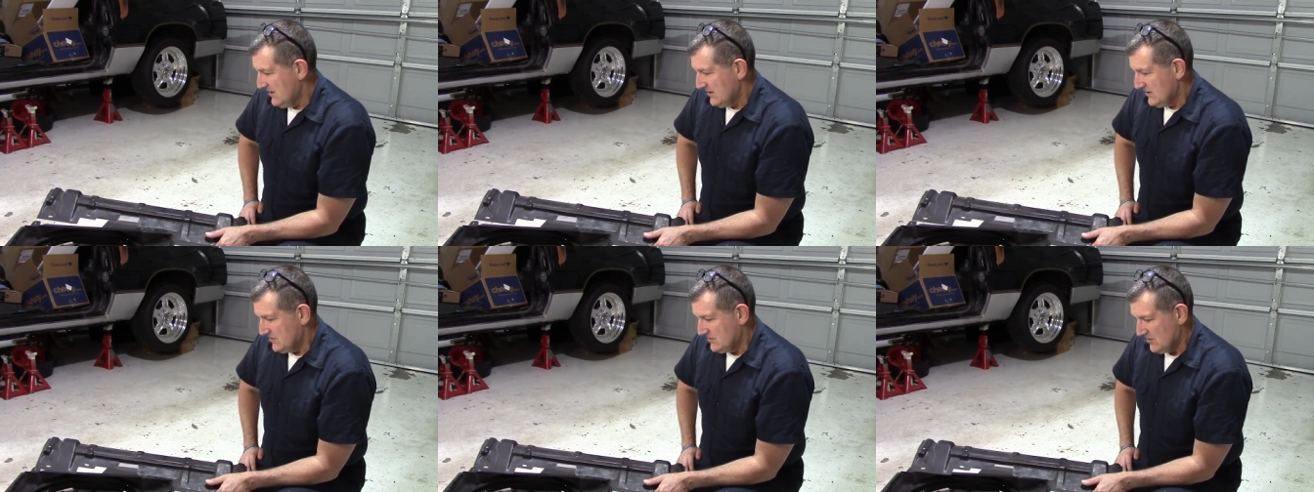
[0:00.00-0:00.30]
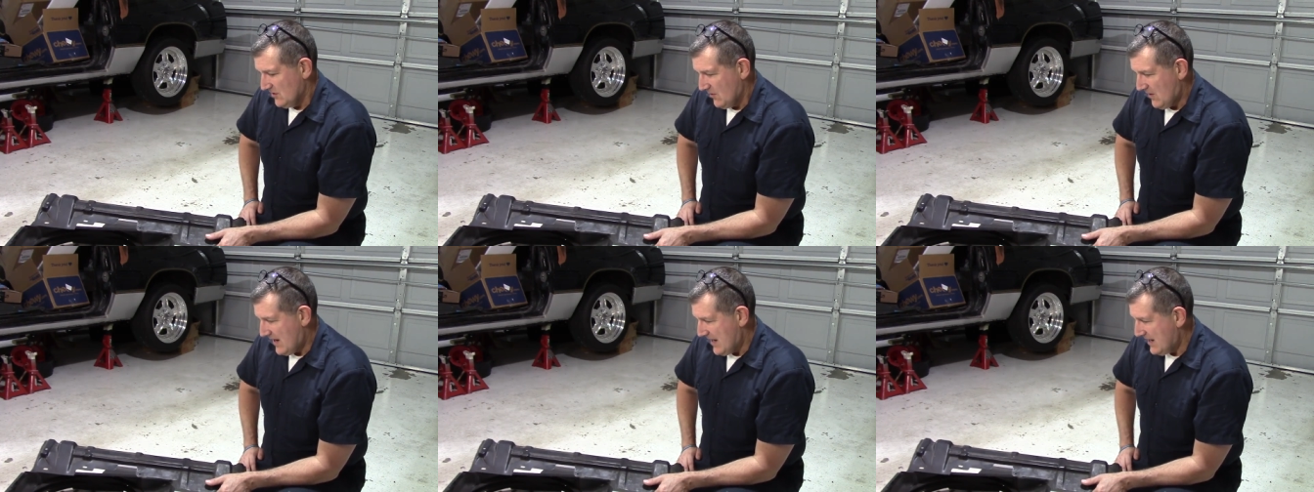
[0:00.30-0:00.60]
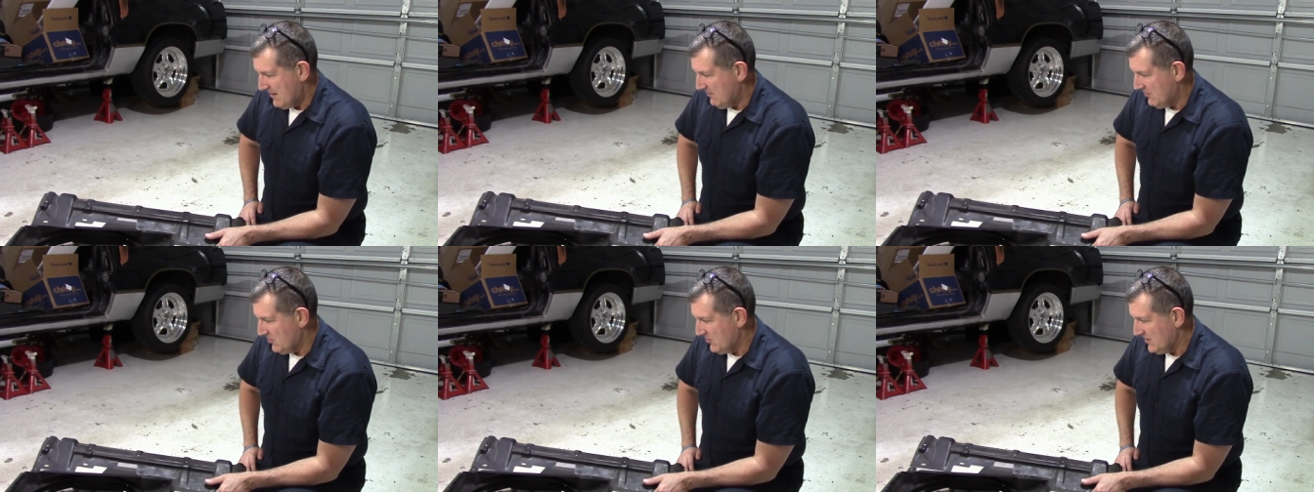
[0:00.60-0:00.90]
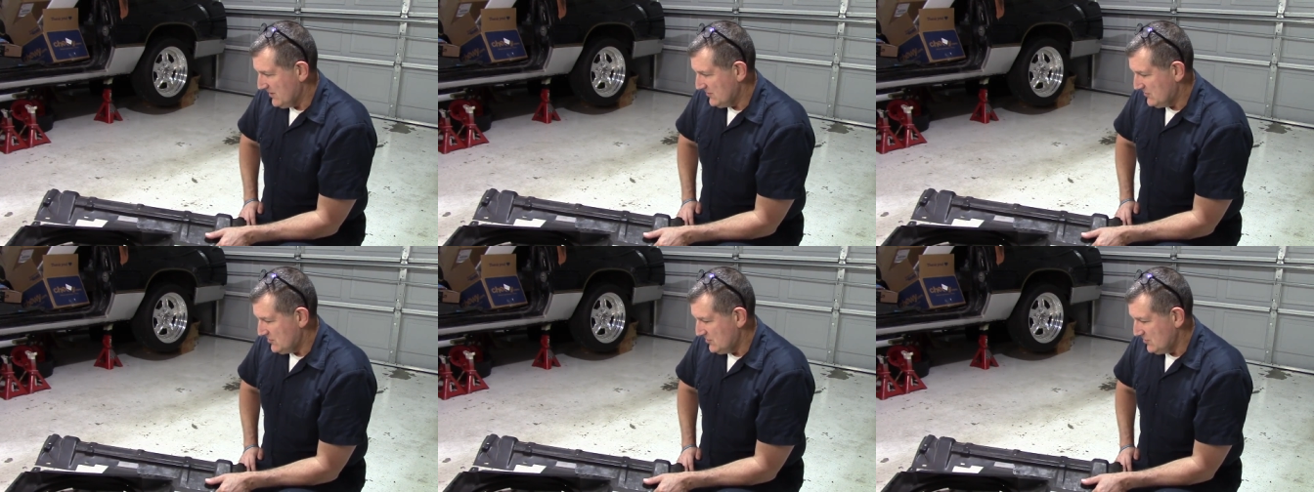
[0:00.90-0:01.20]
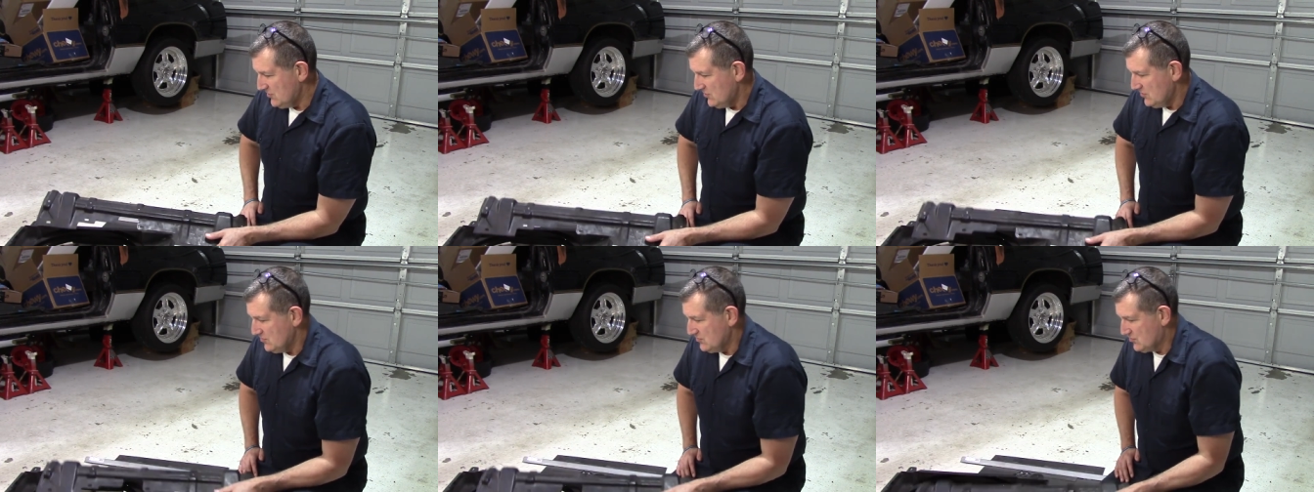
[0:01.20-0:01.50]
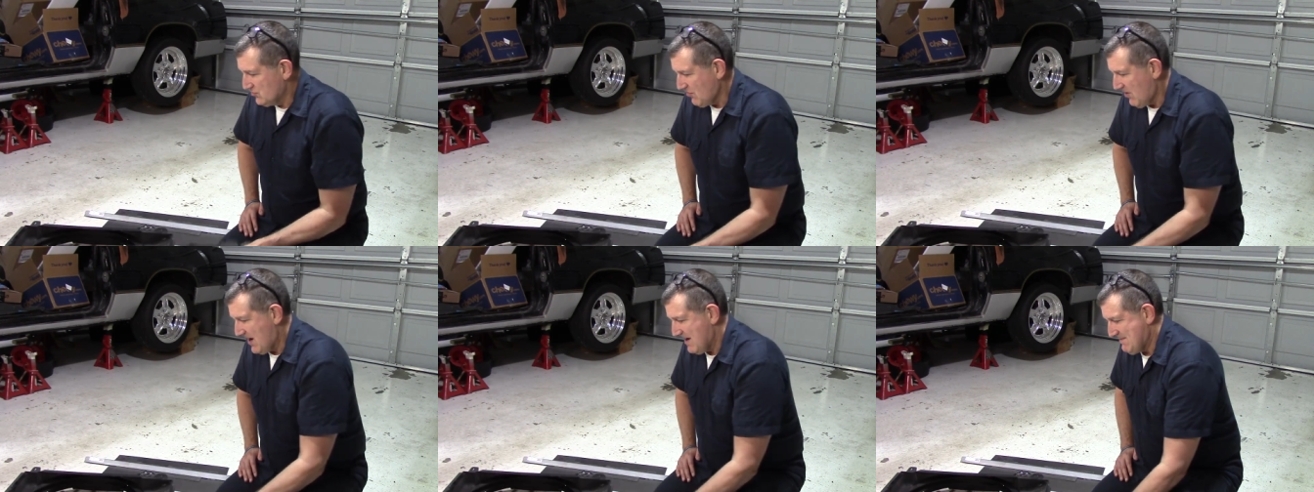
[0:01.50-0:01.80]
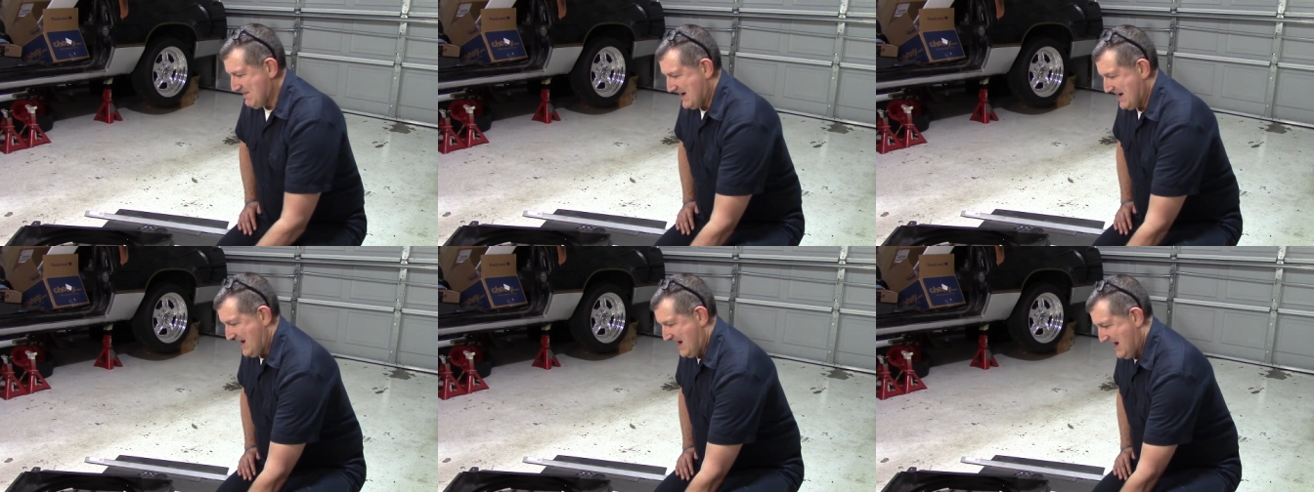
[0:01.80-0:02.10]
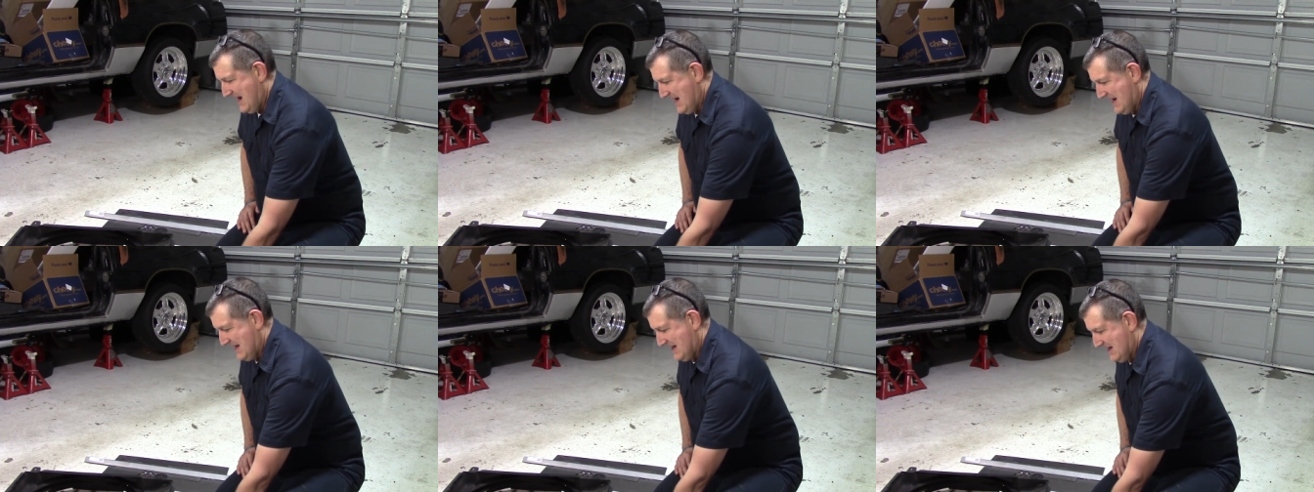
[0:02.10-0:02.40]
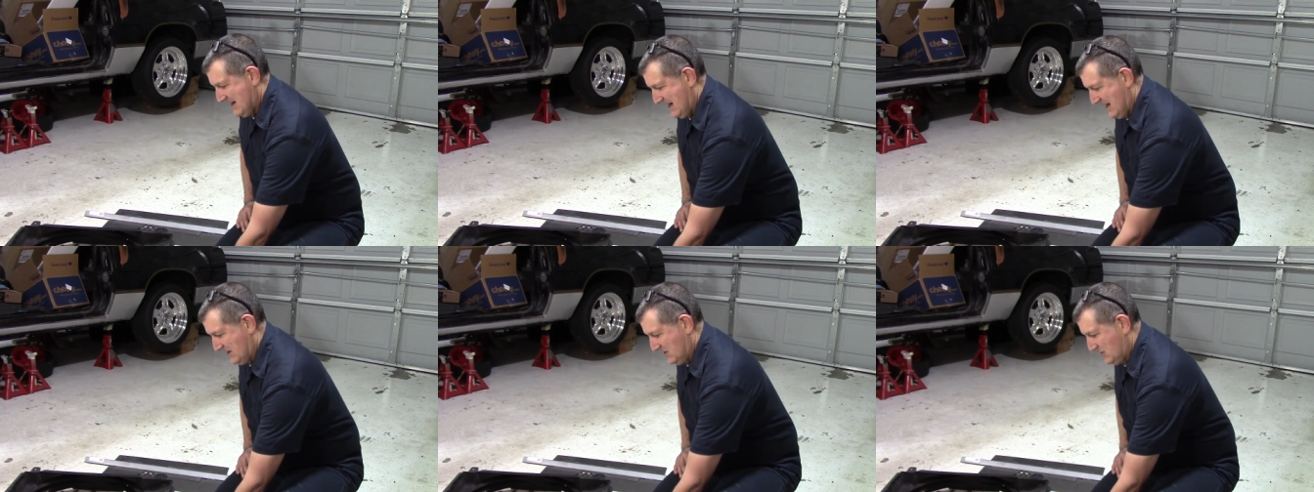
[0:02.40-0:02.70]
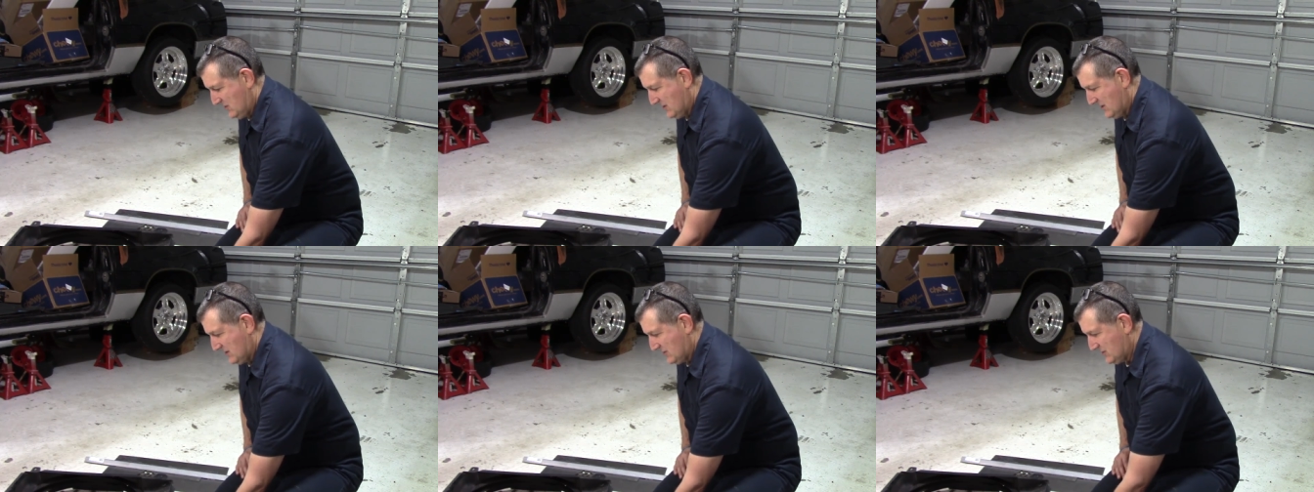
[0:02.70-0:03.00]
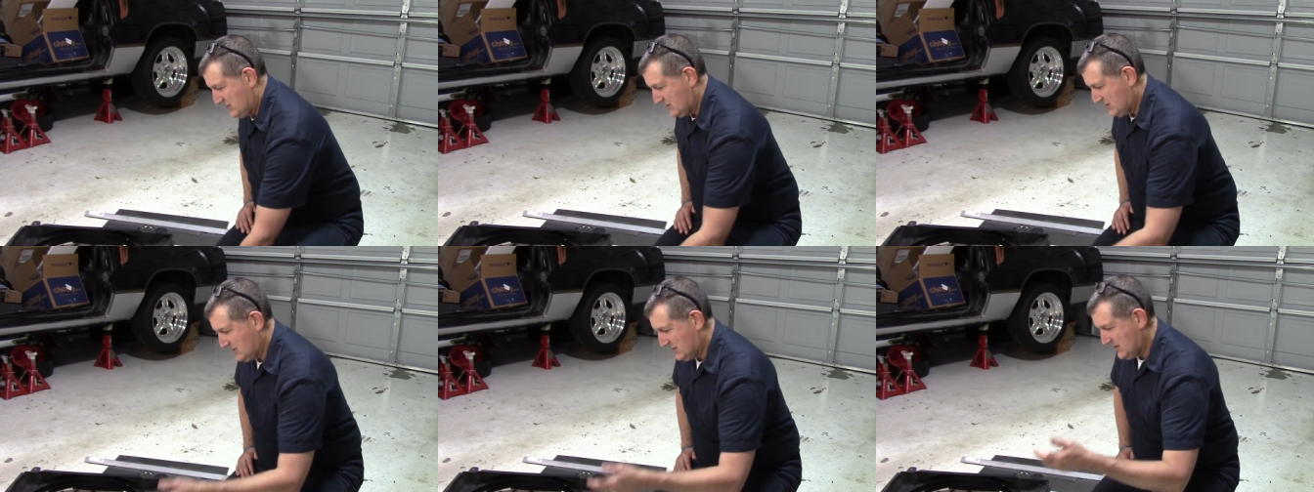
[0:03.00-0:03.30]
So I'm going to try my hand at just